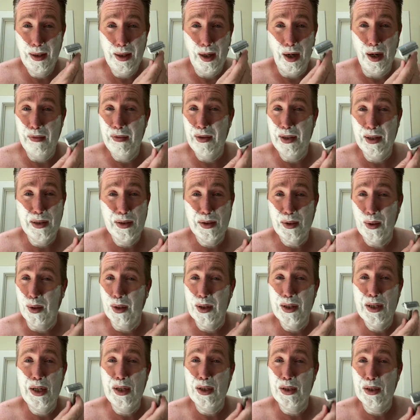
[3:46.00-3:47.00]
Everything's so
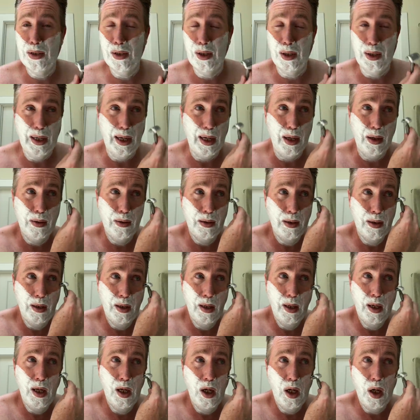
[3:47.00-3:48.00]
artisanal now.
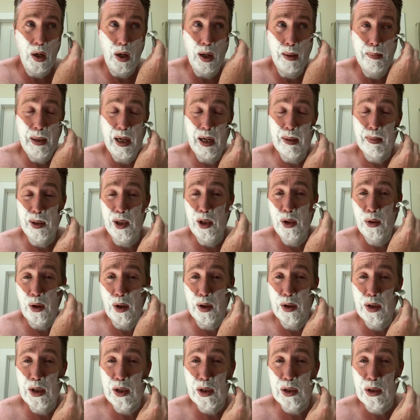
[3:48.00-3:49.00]
Oh, I make my own
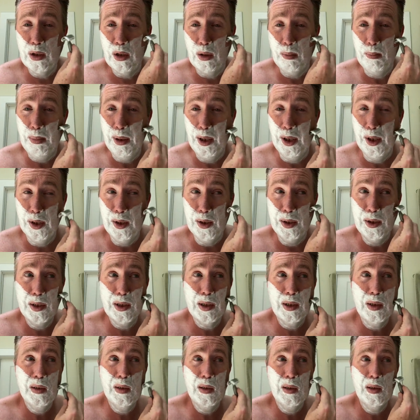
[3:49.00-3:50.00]
artisanal
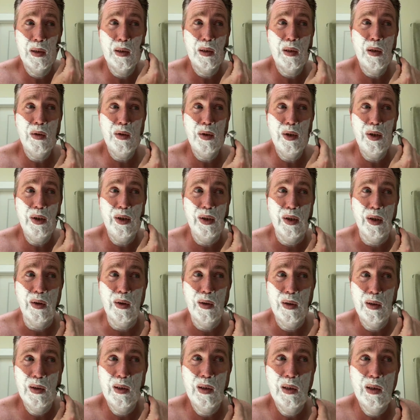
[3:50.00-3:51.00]
bitters. Oh, do
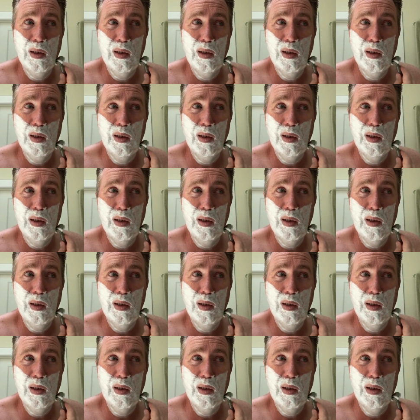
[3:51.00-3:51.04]
you?